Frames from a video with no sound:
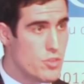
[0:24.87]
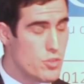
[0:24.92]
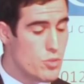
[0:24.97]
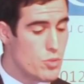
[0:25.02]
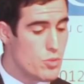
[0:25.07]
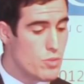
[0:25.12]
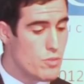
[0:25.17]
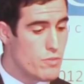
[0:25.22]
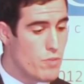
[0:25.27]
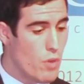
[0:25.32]

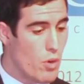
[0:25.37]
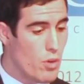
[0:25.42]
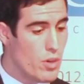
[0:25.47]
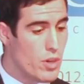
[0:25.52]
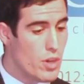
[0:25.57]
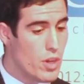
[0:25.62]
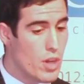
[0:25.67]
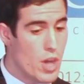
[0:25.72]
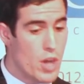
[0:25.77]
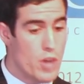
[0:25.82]
to
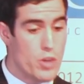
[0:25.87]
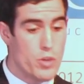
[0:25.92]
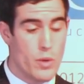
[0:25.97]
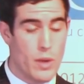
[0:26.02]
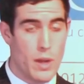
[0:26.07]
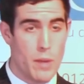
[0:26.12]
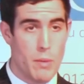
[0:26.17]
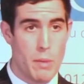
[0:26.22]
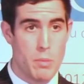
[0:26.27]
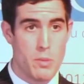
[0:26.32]
foreign
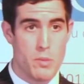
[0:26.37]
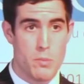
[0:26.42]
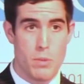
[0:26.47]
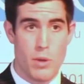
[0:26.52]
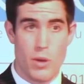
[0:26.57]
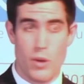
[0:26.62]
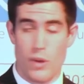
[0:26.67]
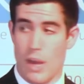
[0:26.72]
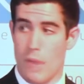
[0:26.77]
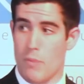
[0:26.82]
nuclear weapons
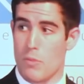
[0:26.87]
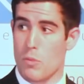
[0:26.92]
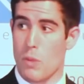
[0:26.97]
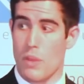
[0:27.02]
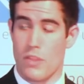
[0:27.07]
programs,